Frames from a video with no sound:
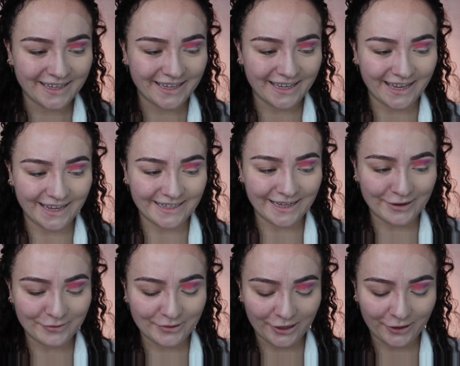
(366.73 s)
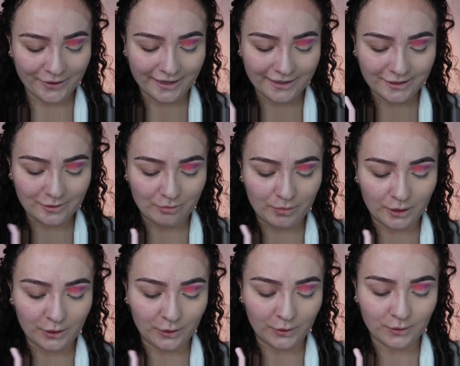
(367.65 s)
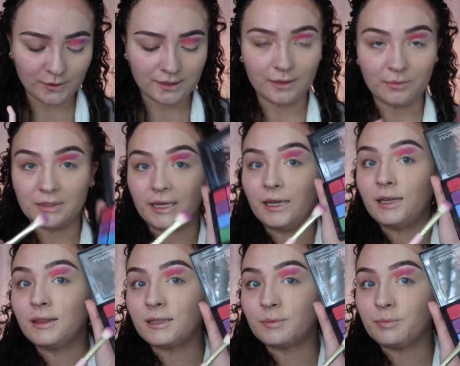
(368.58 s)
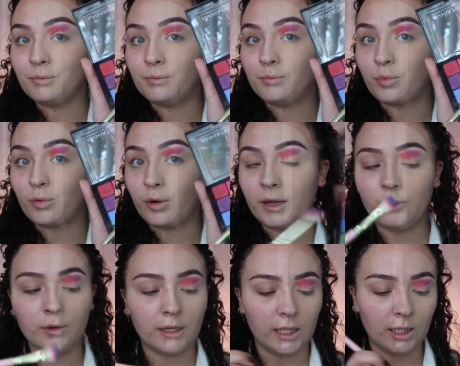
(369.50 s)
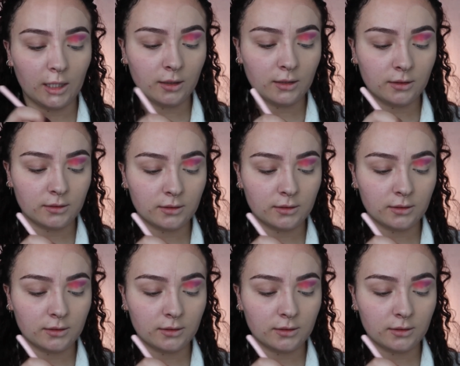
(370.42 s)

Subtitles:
Okay, now we're going into blues, and I'm taking this bright one here,